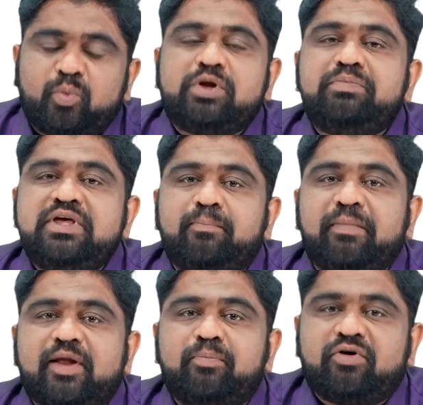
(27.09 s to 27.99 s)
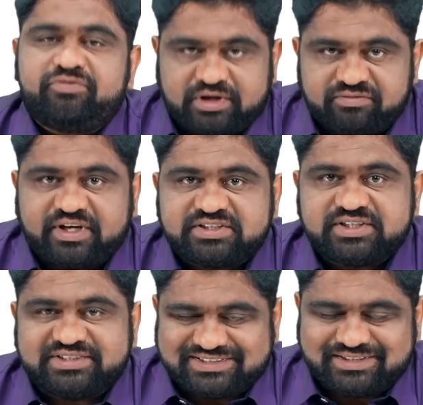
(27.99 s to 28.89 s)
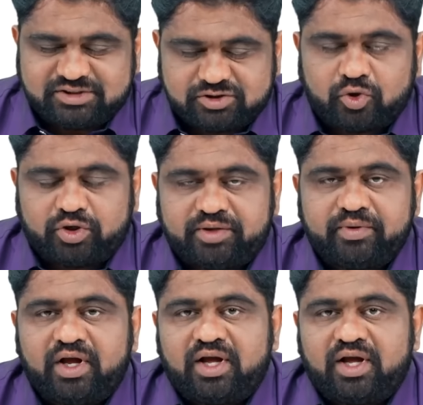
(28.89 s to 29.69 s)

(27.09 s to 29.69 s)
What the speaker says: will be made up of infectious diseases only.